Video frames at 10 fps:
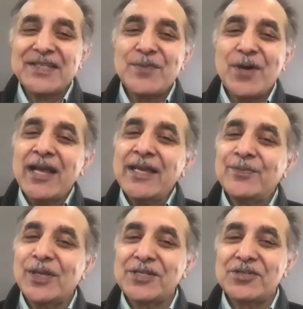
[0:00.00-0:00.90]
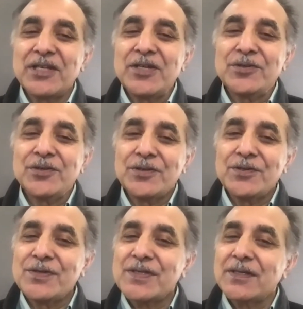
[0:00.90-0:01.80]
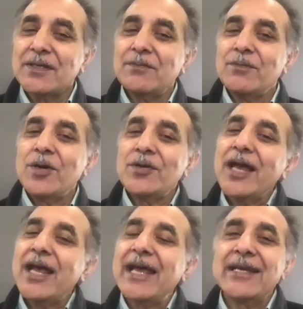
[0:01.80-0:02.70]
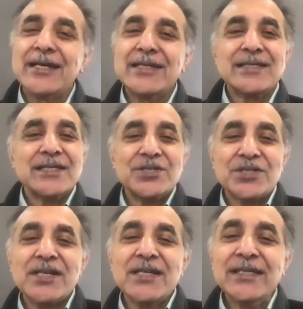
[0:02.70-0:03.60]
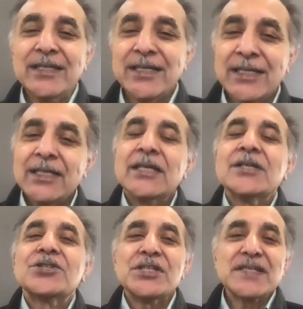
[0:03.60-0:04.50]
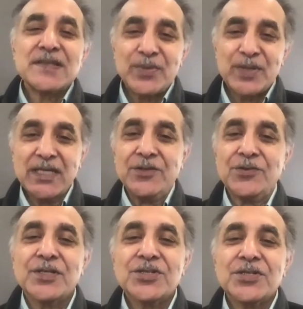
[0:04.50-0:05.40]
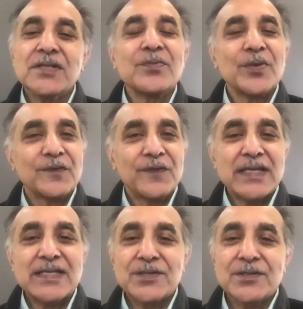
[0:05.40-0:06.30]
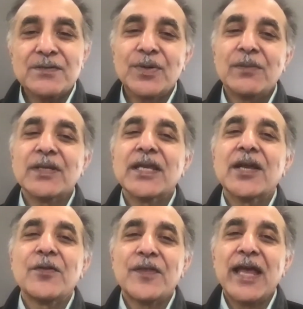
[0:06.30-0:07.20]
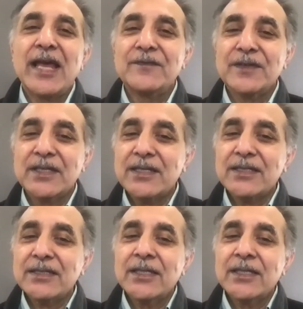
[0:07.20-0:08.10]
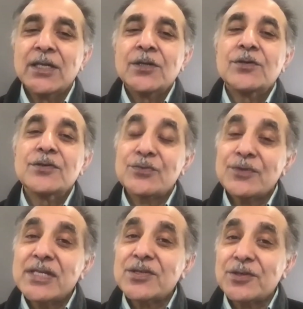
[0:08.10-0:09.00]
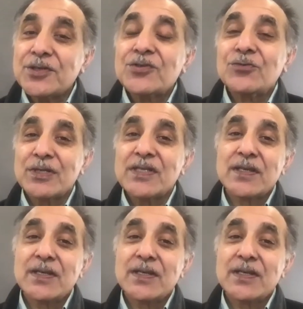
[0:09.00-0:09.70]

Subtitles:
my pleasure to introduce Mona Hanna-Attisha. She's a pediatrician, professor, and public health advocate whose research was